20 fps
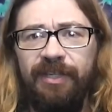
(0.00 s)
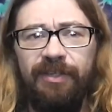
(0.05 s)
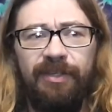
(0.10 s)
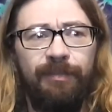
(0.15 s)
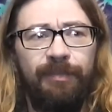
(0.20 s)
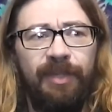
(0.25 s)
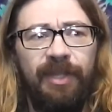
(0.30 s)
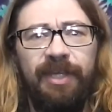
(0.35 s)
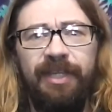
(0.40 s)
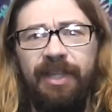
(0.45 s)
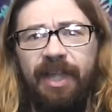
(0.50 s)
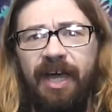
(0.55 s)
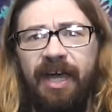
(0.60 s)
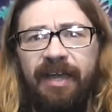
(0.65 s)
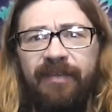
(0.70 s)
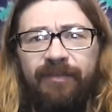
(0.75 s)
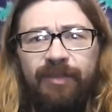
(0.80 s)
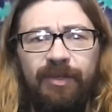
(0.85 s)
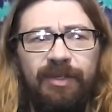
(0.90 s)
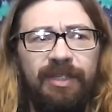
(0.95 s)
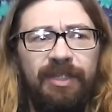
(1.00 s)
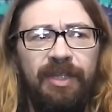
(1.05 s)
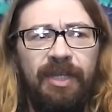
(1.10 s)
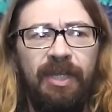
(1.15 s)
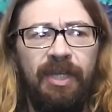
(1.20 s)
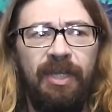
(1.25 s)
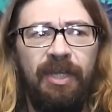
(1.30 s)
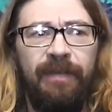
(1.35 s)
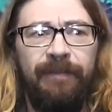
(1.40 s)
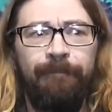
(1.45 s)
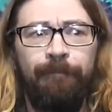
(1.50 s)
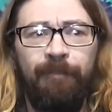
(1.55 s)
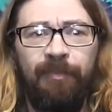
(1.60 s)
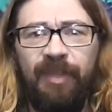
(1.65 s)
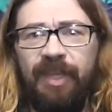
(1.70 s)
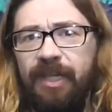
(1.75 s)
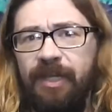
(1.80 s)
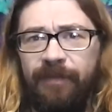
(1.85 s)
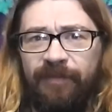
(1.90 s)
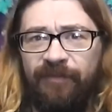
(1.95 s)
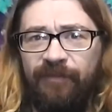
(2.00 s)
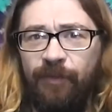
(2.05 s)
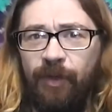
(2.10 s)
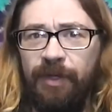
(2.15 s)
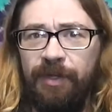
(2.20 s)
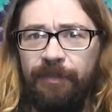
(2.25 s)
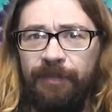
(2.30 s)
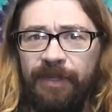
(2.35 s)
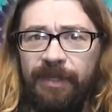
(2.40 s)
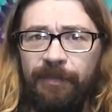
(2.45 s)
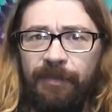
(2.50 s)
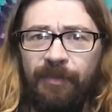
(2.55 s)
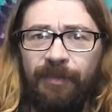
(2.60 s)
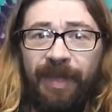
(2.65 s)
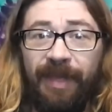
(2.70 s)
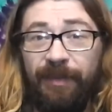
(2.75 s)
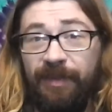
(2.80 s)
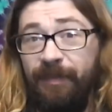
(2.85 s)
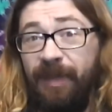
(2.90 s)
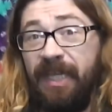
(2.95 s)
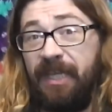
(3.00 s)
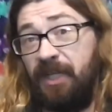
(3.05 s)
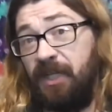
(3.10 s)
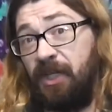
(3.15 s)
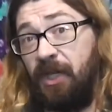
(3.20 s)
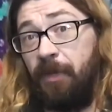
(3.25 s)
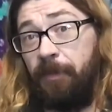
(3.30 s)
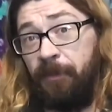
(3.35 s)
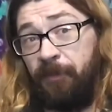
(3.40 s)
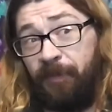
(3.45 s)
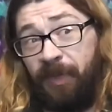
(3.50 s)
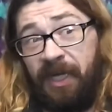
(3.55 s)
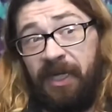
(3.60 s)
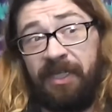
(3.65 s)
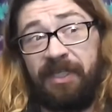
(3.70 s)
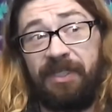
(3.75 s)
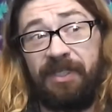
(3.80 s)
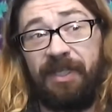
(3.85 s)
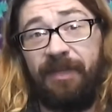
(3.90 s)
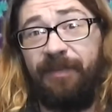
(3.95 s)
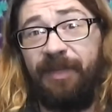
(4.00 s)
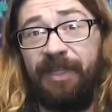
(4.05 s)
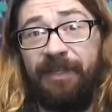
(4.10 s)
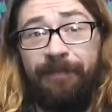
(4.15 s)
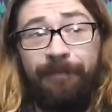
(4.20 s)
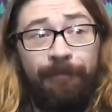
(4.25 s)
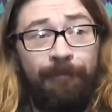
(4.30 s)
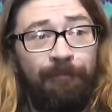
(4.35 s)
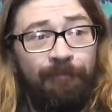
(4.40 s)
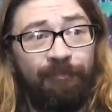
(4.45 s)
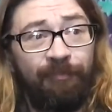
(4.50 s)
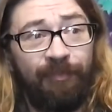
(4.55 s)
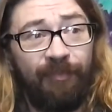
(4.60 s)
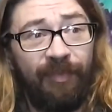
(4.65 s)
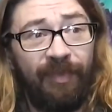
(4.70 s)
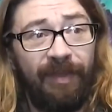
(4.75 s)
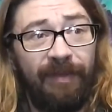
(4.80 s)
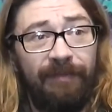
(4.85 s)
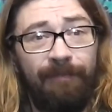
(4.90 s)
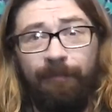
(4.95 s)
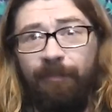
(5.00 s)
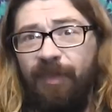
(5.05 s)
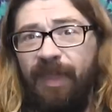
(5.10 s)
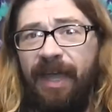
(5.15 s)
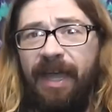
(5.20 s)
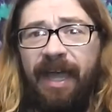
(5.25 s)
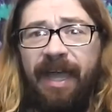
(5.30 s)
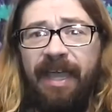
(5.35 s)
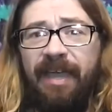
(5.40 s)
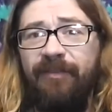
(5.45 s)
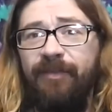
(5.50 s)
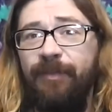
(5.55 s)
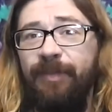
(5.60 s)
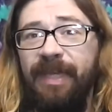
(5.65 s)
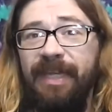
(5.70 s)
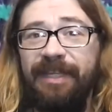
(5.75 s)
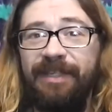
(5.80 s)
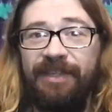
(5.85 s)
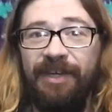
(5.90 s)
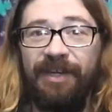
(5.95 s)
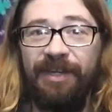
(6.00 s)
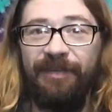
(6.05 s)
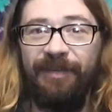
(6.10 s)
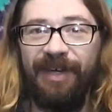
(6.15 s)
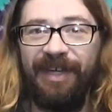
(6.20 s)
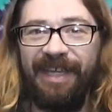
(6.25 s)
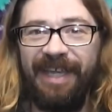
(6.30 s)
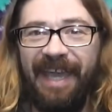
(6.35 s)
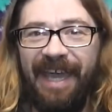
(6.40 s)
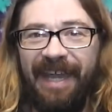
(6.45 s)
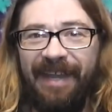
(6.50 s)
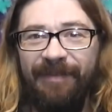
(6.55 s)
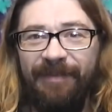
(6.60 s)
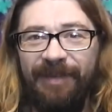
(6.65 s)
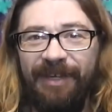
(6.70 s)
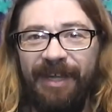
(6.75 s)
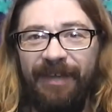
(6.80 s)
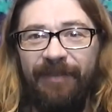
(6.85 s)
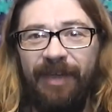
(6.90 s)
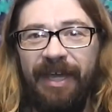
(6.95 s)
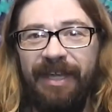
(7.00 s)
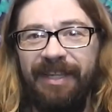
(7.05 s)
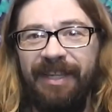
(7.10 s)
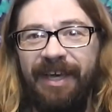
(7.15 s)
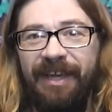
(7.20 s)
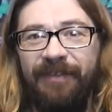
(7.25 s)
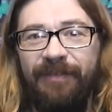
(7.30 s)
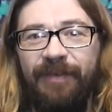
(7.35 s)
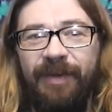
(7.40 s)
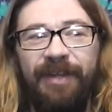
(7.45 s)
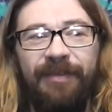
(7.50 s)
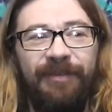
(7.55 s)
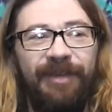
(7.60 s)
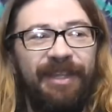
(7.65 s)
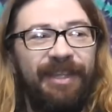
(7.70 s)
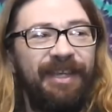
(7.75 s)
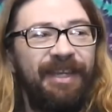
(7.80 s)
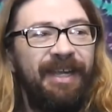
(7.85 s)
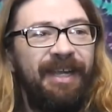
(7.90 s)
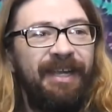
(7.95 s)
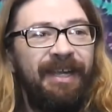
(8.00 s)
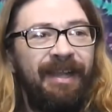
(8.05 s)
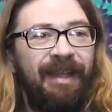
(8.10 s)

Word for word: You can play live. You can get up in front of people, maybe make a couple bucks. I mean, I haven't made a ton of money at it, but I've had a lot of fun with it.